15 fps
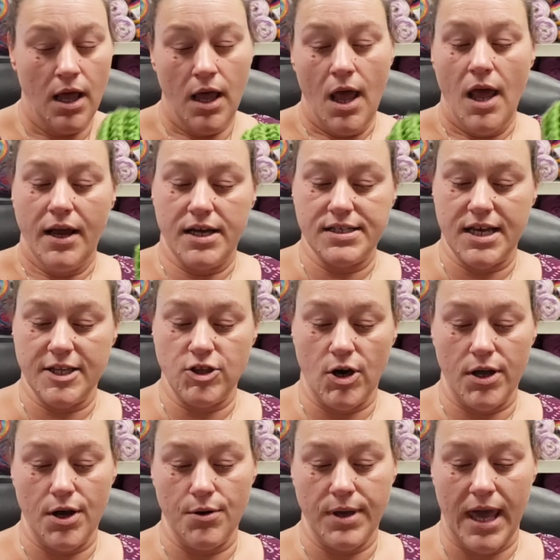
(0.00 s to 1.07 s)
Because I
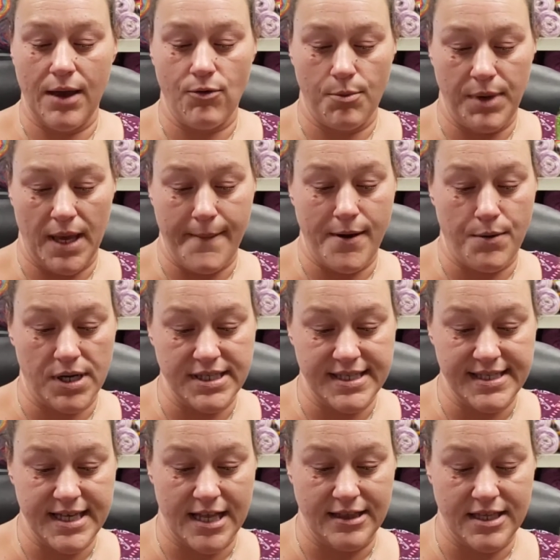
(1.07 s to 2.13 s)
thought, okay, well, maybe one's
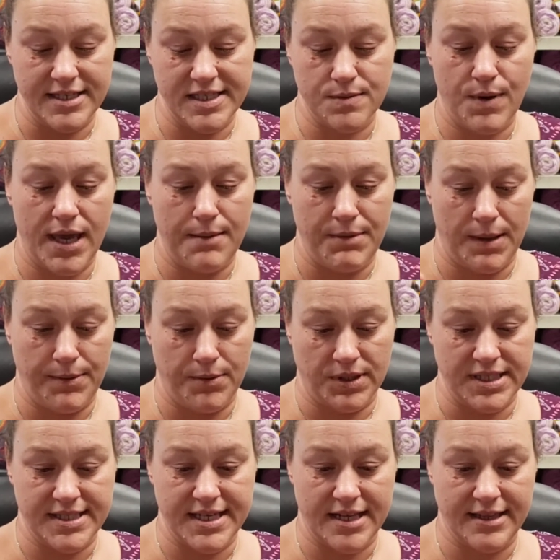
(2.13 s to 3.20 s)
set this way, maybe
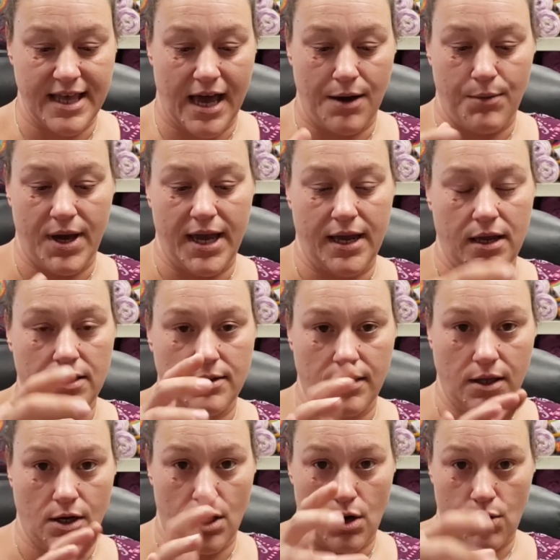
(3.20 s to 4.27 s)
one's set that way, you
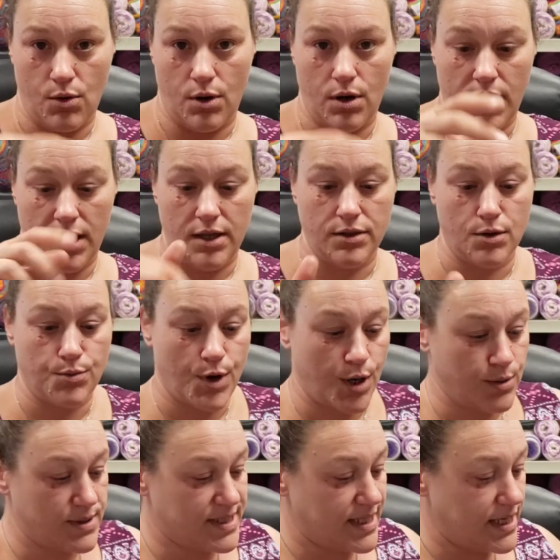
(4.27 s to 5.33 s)
know, in the
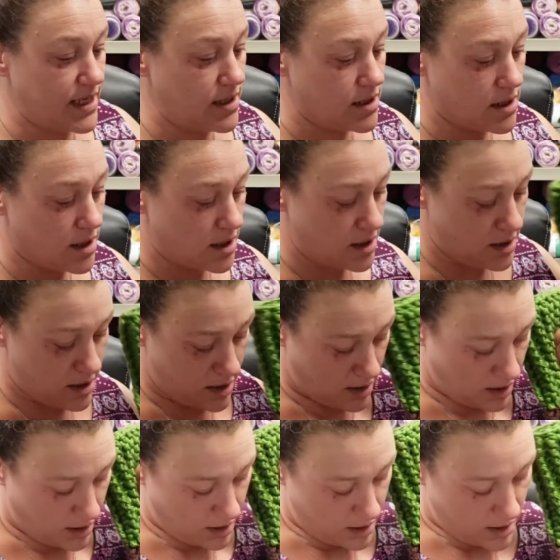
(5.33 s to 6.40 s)
rows here.
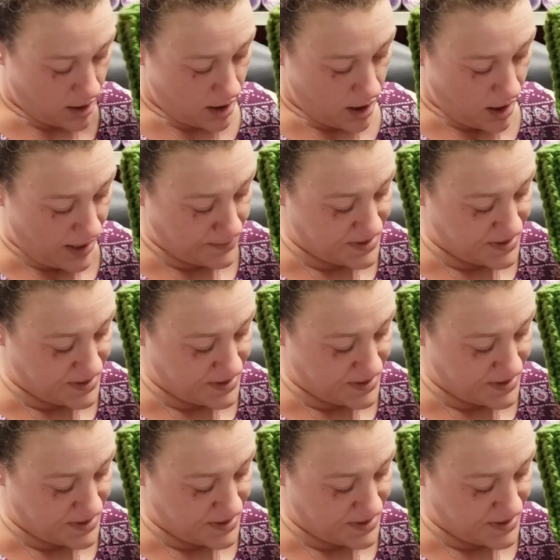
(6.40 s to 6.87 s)
I was